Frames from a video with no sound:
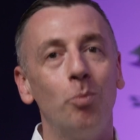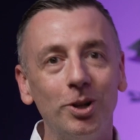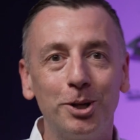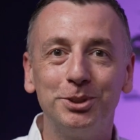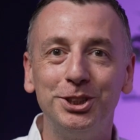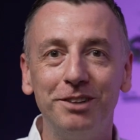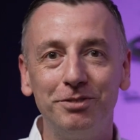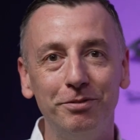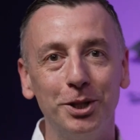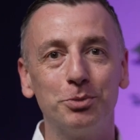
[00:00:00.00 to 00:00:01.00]
Welcome to
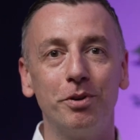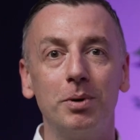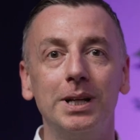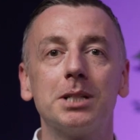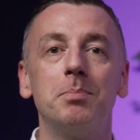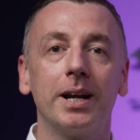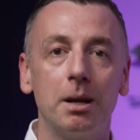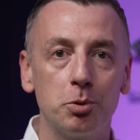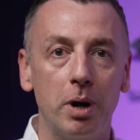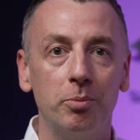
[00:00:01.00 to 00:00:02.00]
Shifting Views with Willis. My
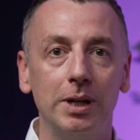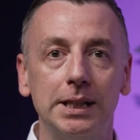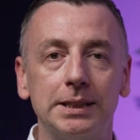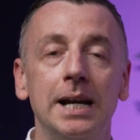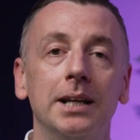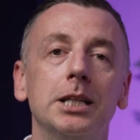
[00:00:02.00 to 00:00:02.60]
name's Wayne Willis.